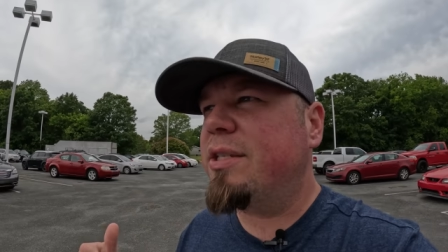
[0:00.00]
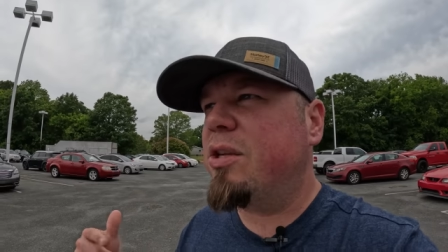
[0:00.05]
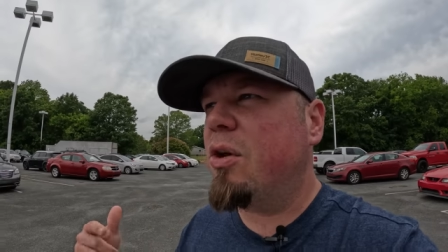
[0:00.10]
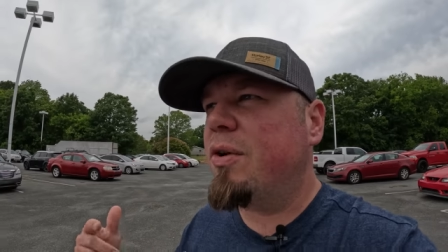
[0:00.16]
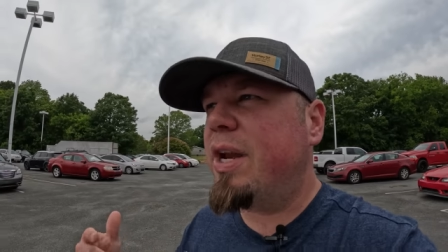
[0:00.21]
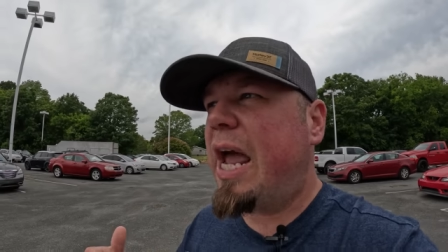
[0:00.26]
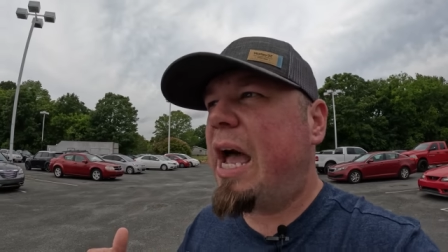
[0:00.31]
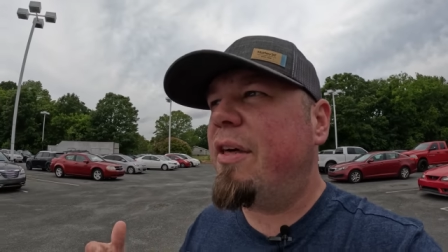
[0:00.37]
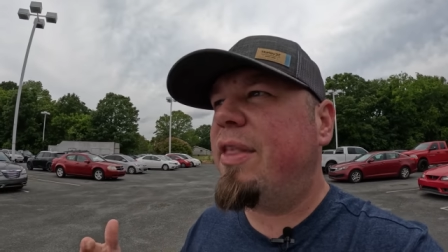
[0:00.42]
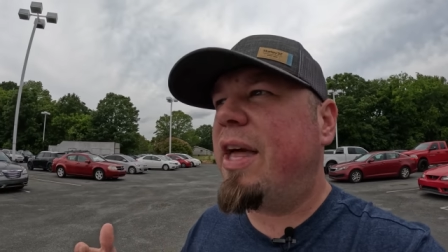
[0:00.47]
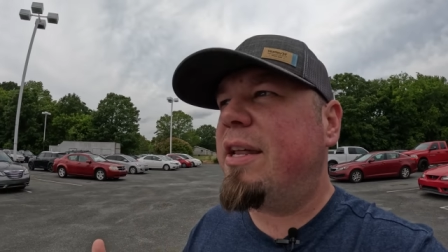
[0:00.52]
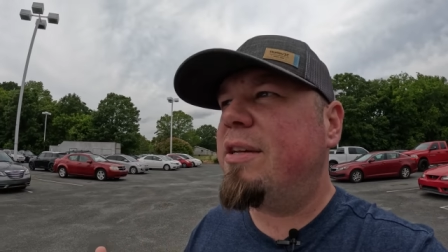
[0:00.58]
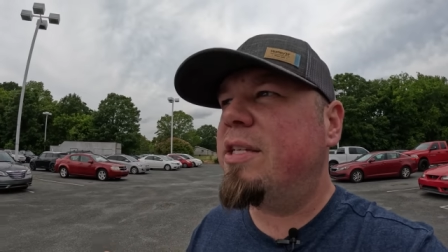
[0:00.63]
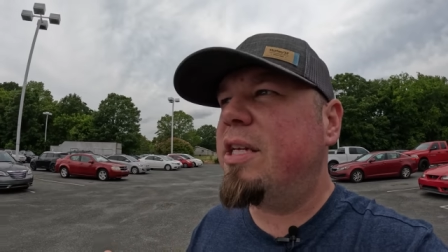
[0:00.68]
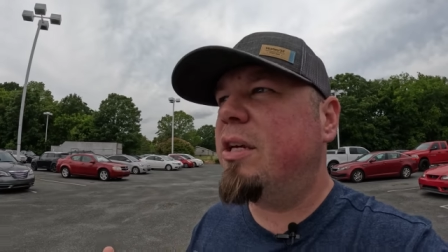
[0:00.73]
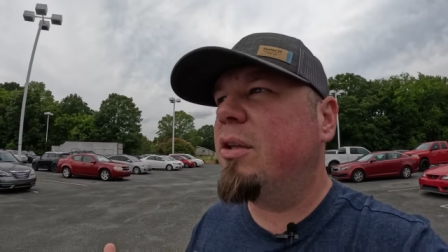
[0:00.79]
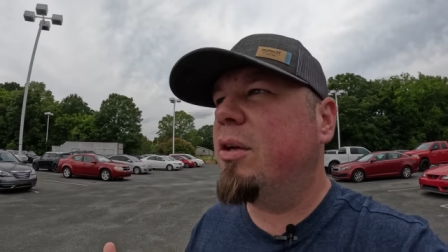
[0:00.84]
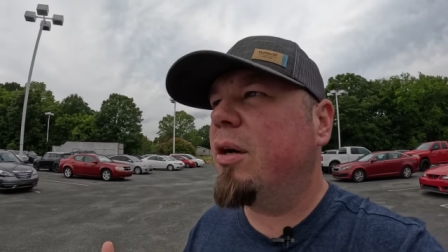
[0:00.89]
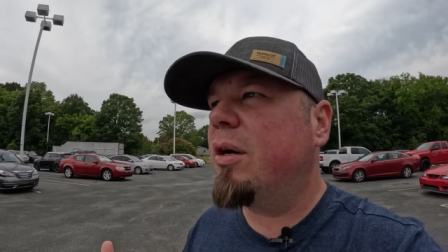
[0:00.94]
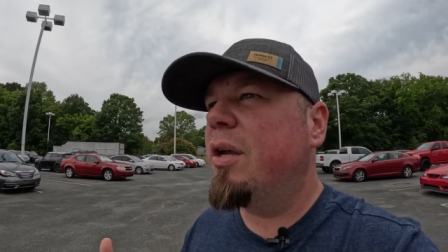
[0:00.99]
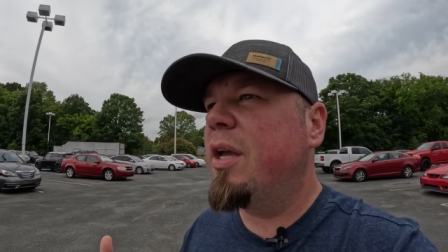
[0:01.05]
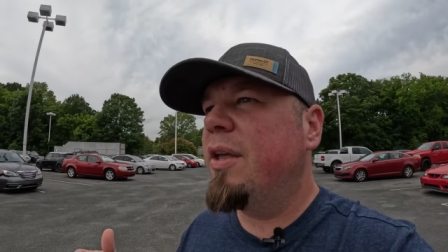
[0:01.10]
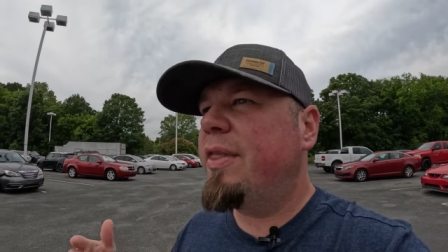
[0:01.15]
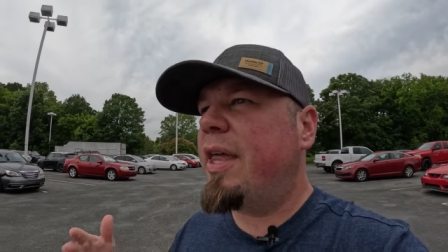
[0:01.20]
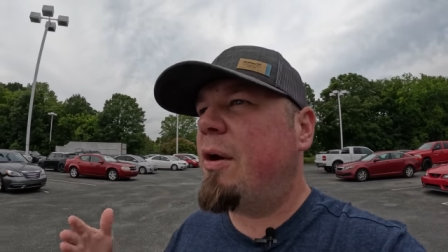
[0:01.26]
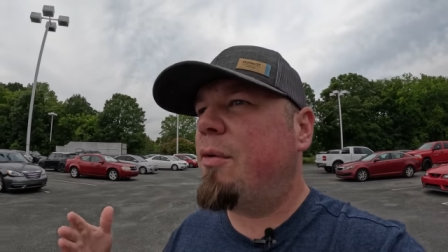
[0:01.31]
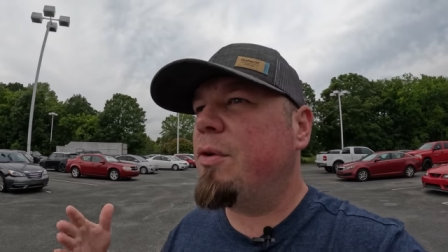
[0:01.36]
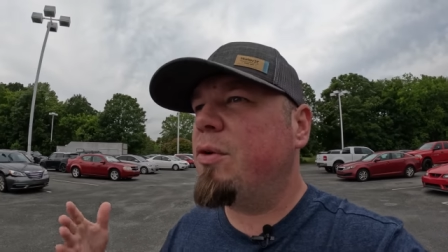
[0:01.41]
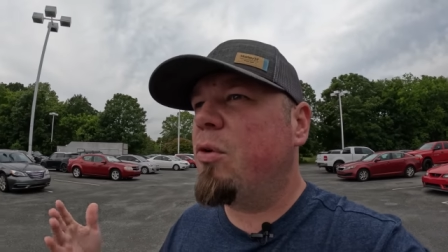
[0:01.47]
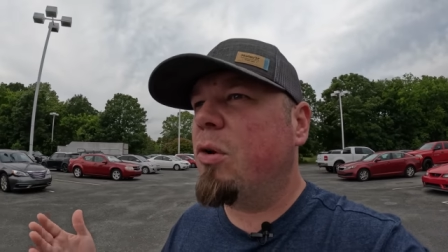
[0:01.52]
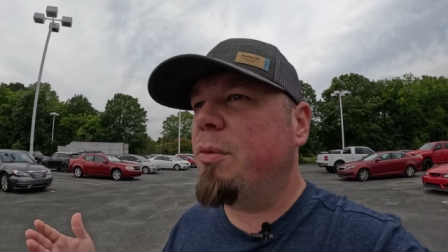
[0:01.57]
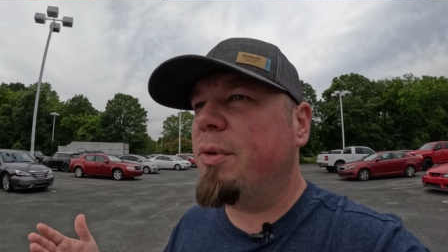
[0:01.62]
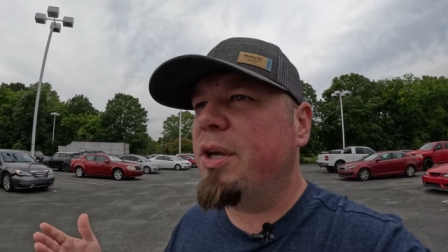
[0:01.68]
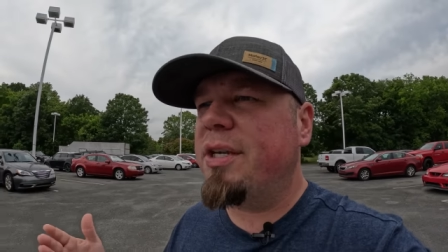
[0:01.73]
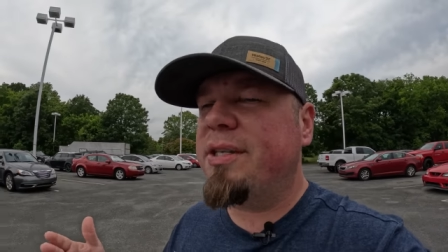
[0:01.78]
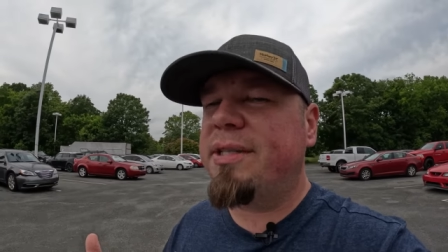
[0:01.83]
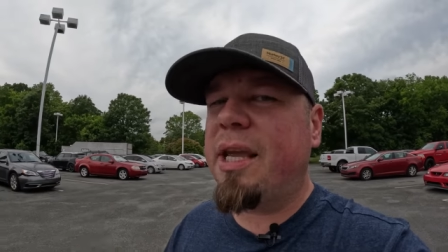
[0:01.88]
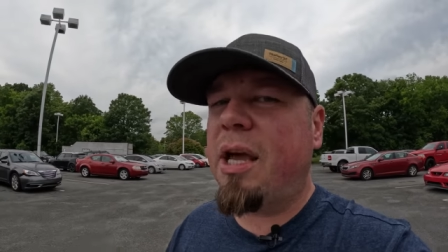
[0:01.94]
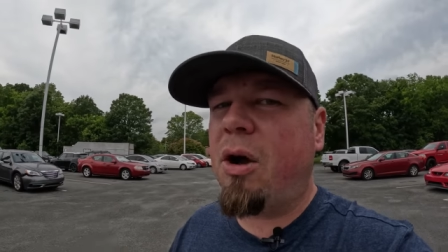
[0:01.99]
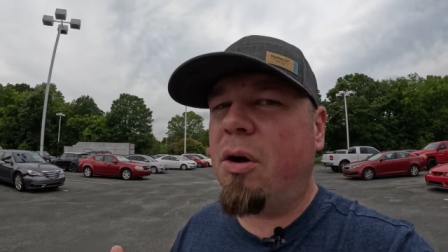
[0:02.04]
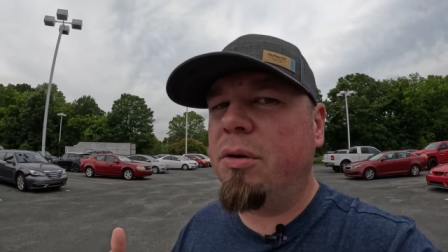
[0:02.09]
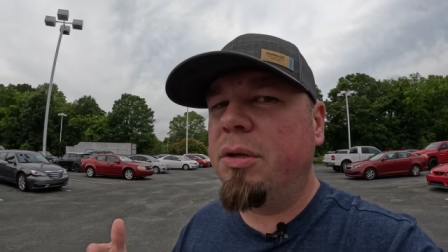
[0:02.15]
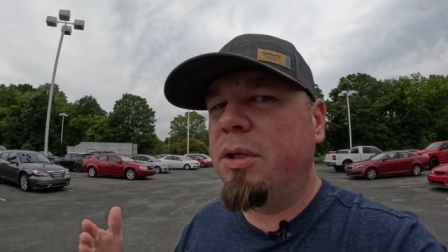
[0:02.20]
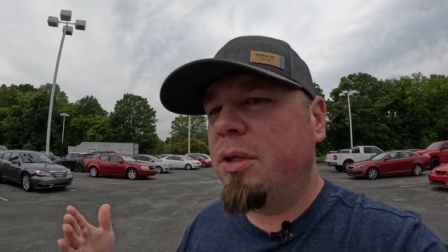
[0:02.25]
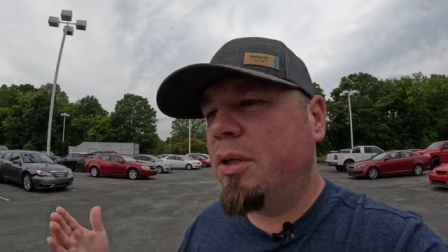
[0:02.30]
So now that dealer that would normally sell